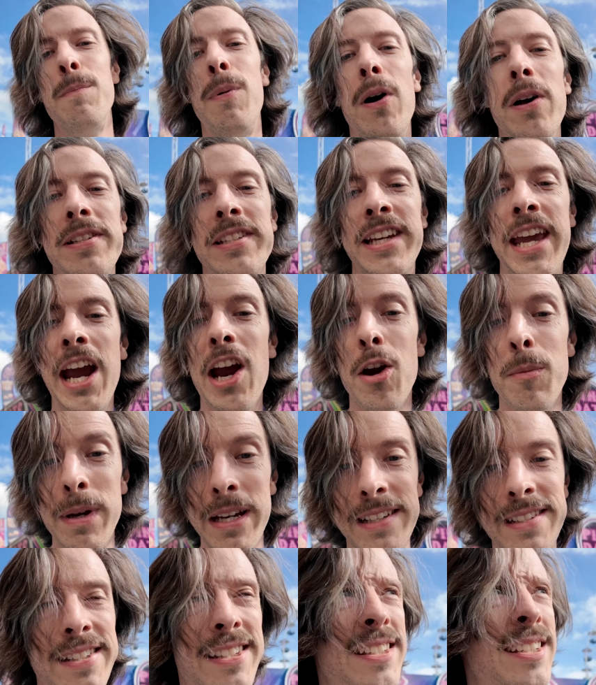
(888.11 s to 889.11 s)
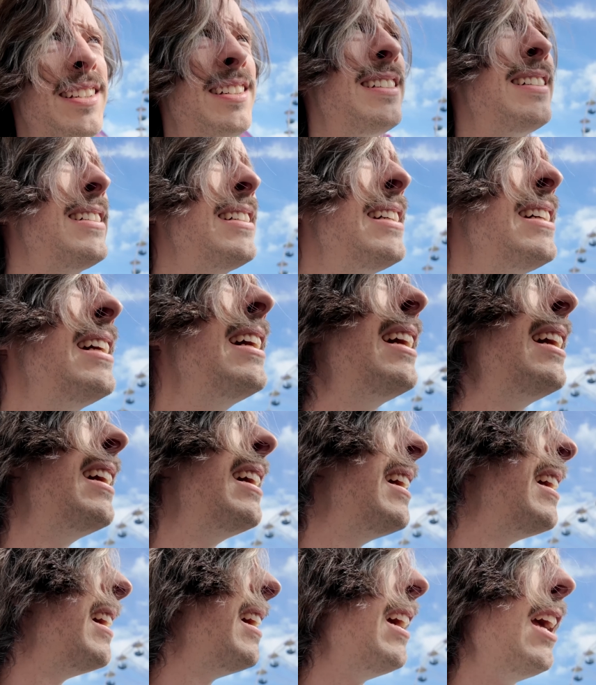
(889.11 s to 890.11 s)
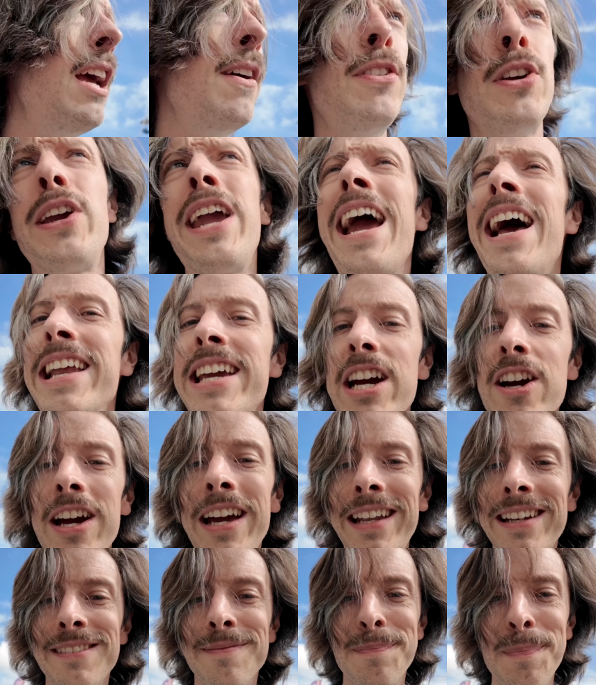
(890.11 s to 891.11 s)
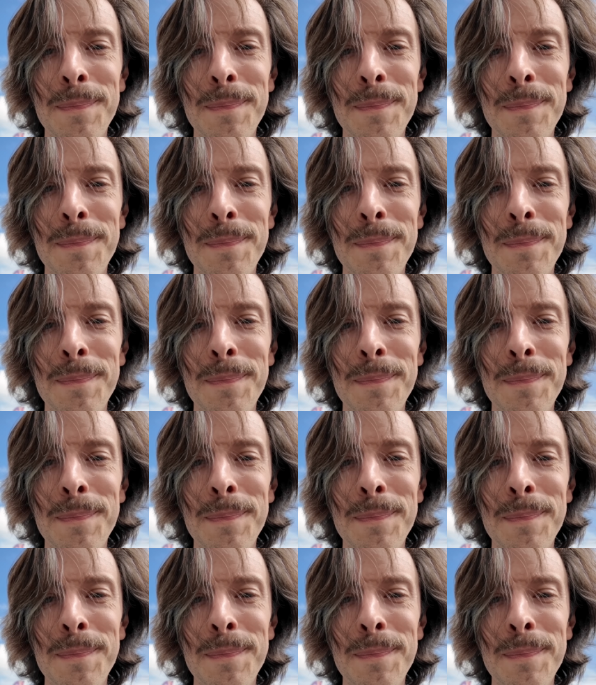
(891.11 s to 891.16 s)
Bosch kermis, if you can't hear it.